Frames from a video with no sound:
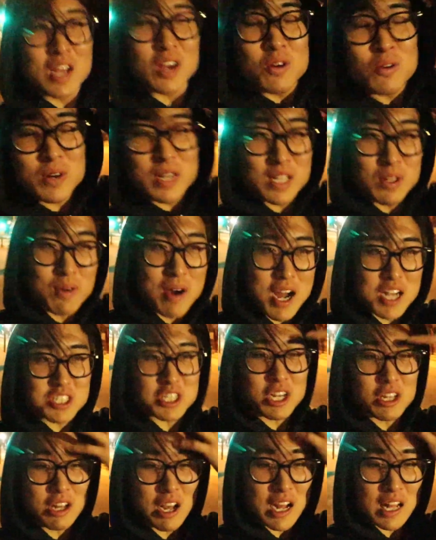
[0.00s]
we're gonna watch
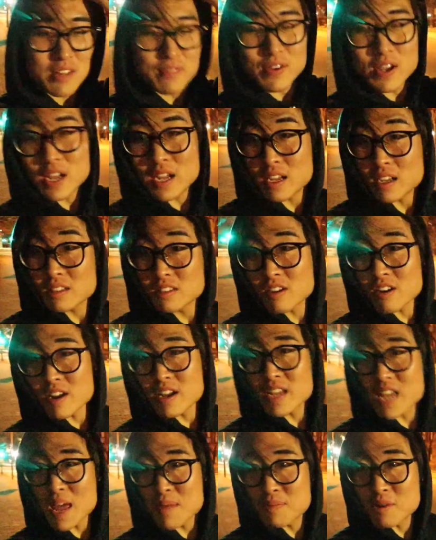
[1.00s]
a lot of it during
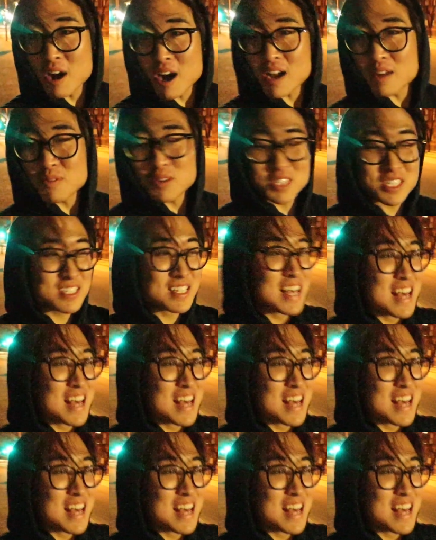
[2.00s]
Cape Cod, which is